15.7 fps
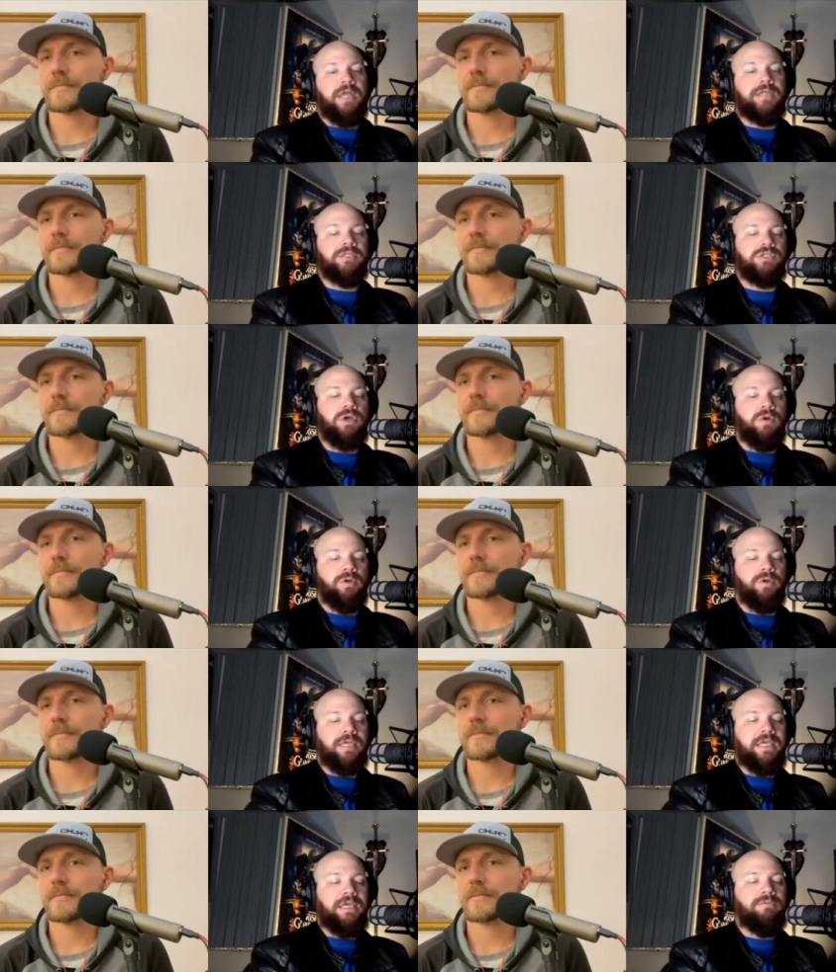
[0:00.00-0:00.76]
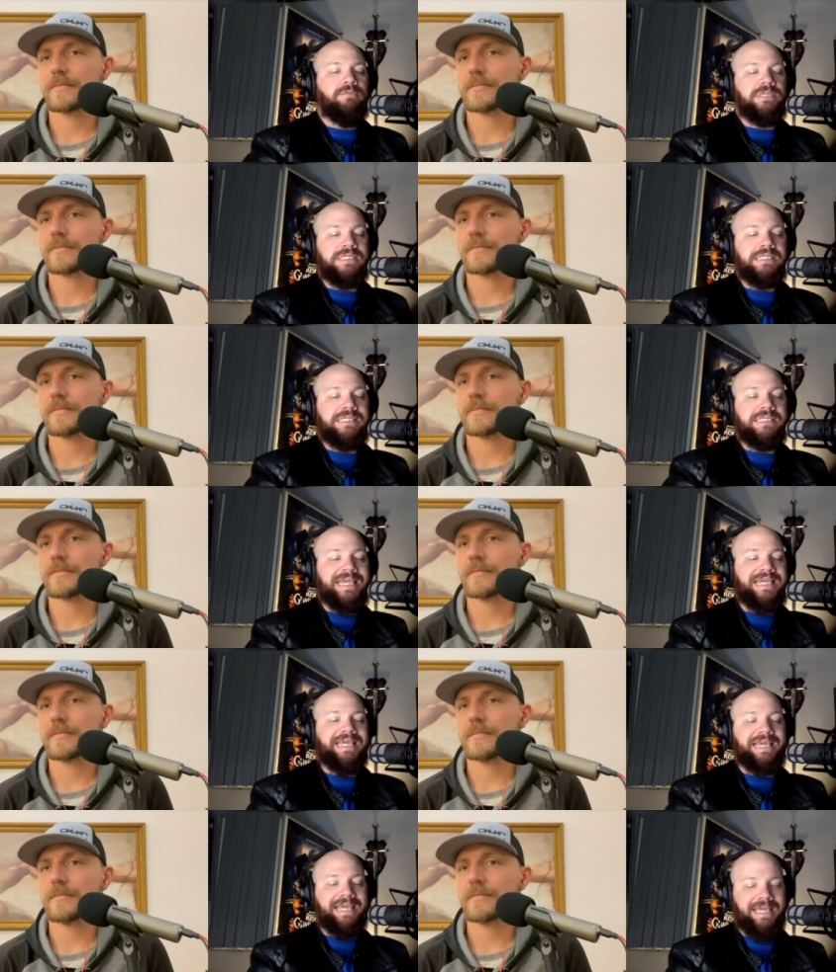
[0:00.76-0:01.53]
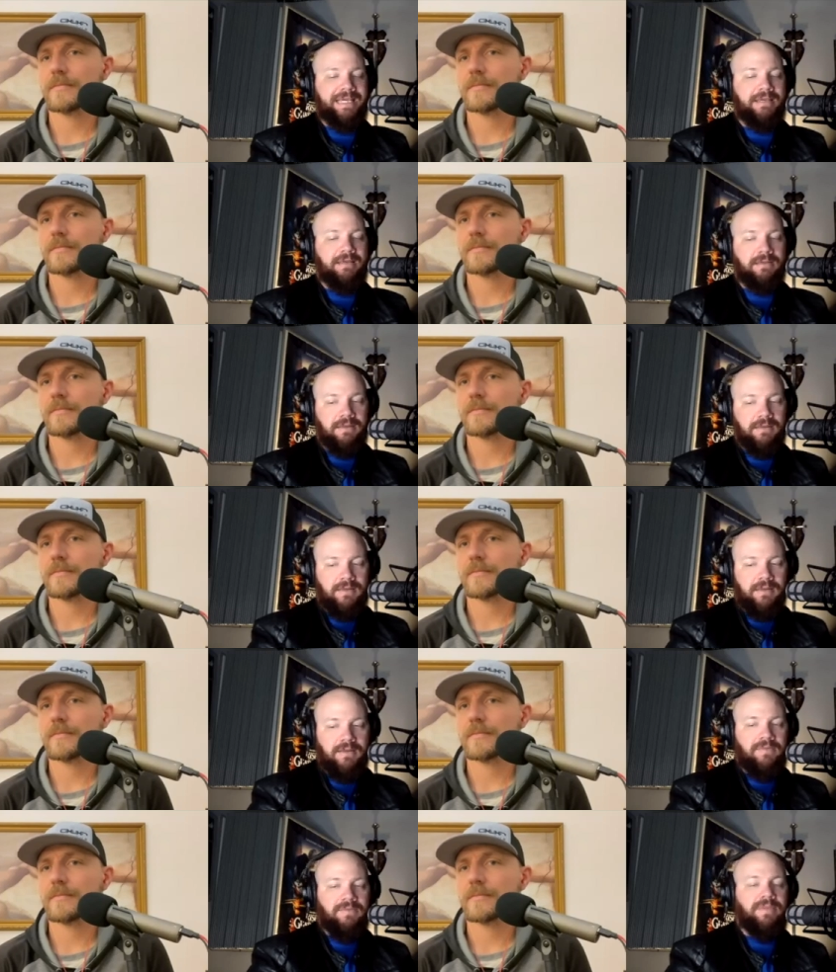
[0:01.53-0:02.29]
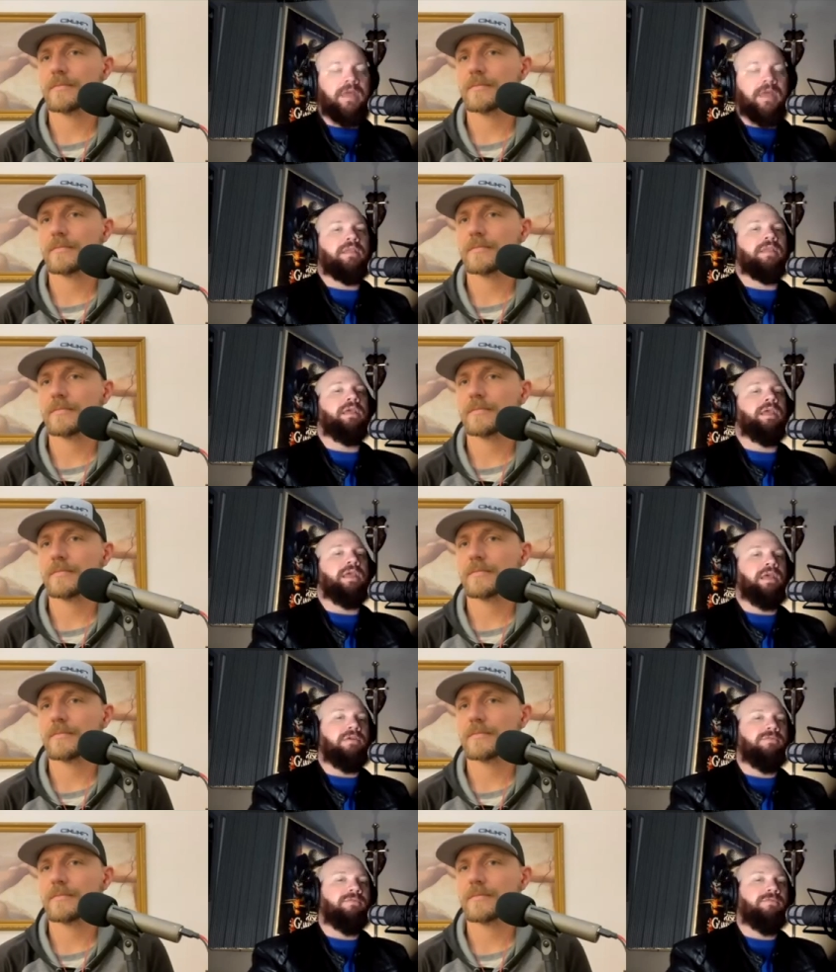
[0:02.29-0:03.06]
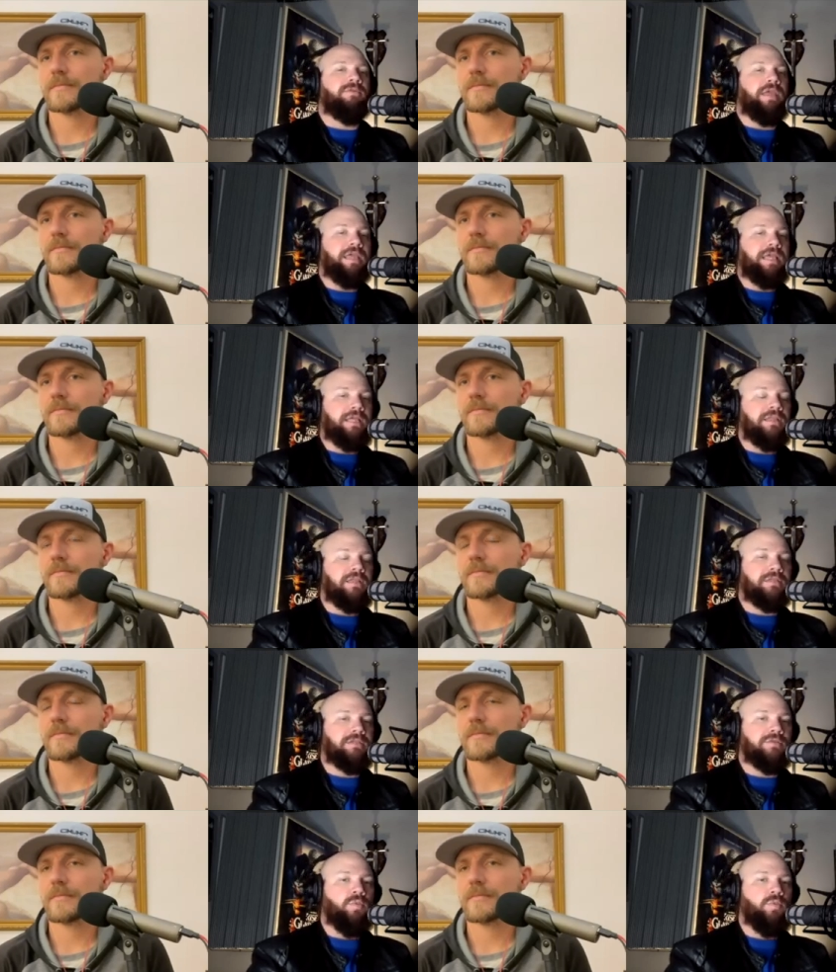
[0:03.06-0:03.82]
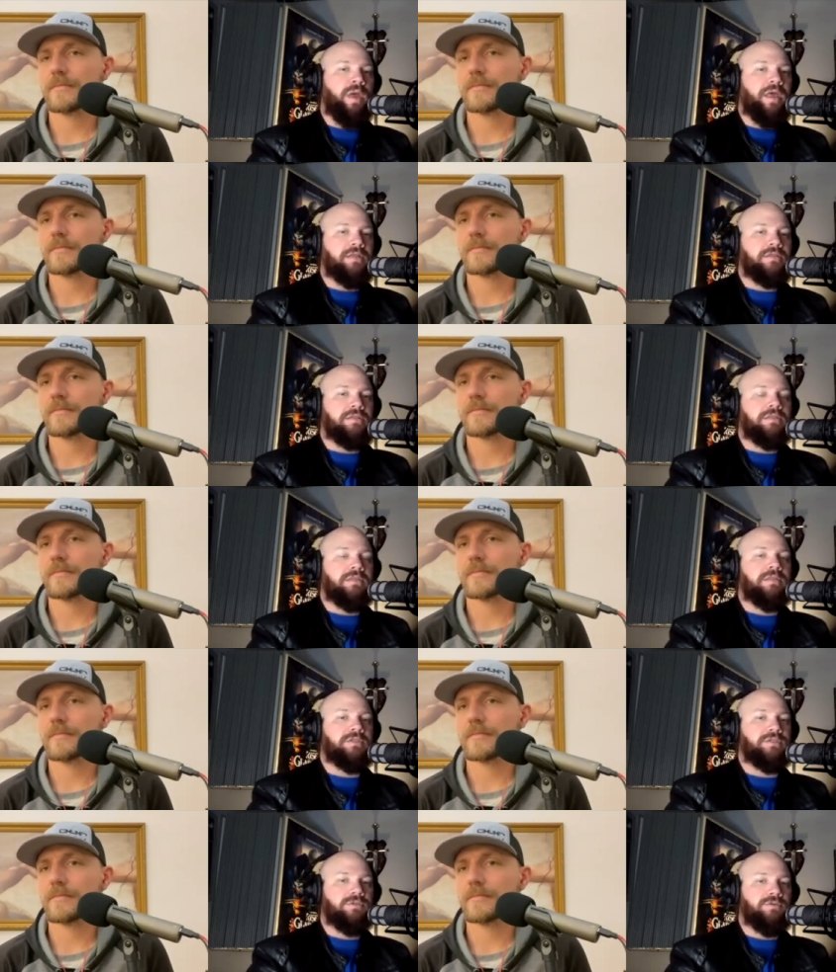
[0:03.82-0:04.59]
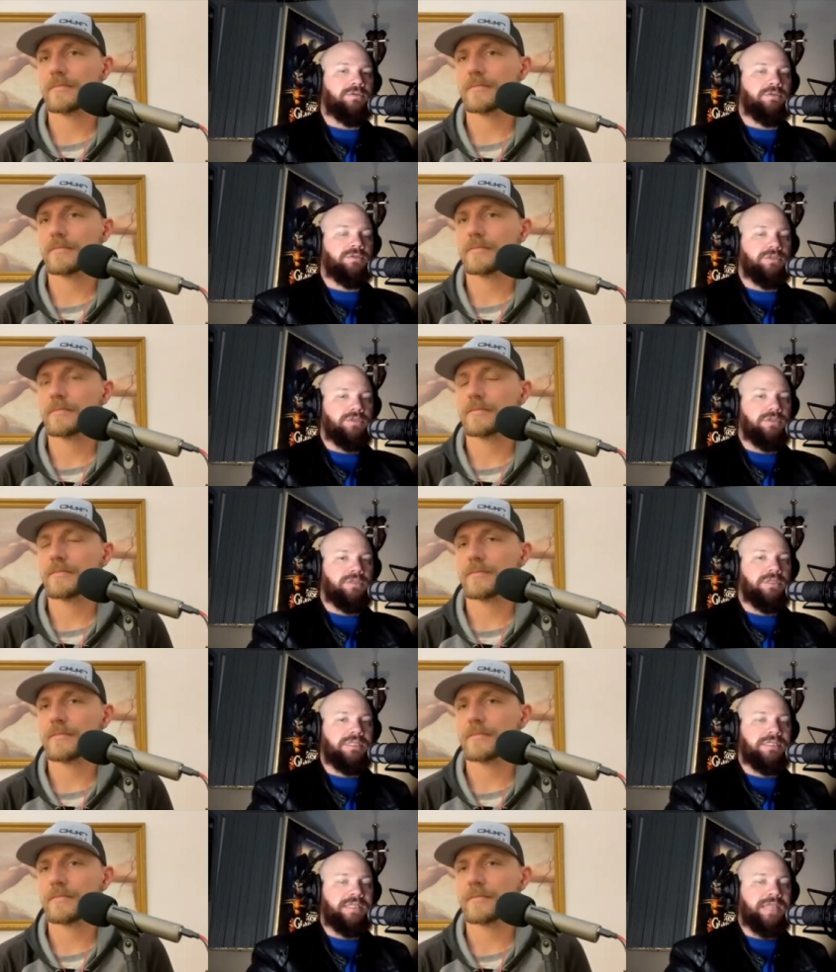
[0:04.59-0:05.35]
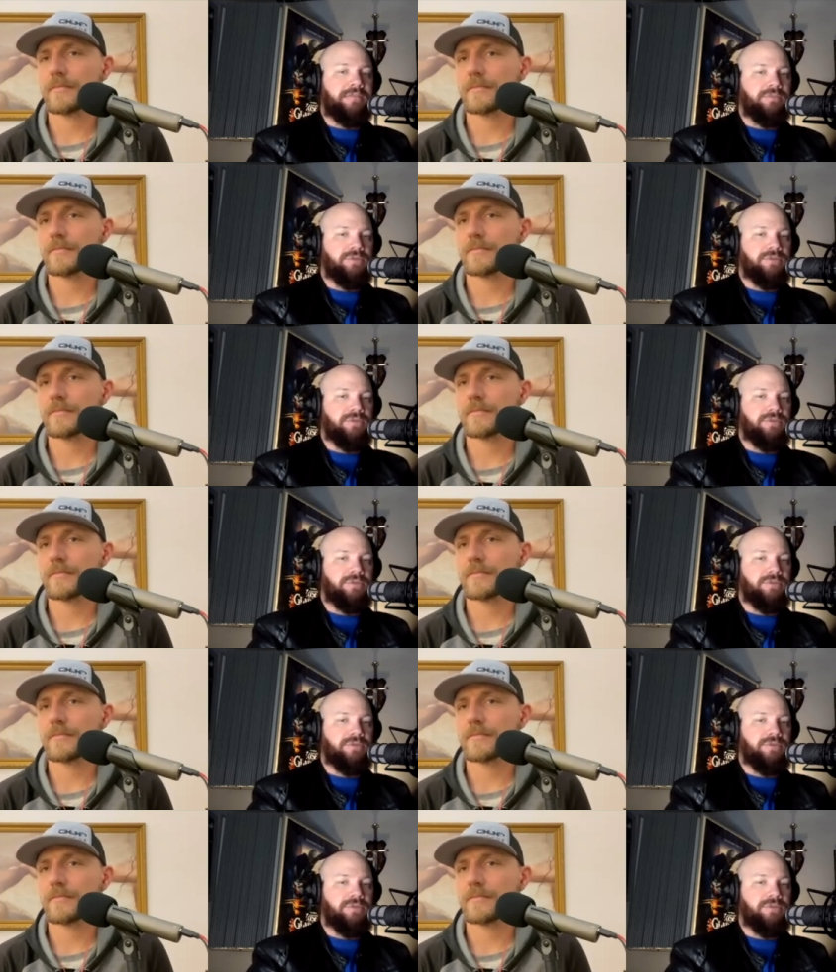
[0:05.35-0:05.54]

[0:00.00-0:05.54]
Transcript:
Speaker 1: And so he was thinking that if England went the the same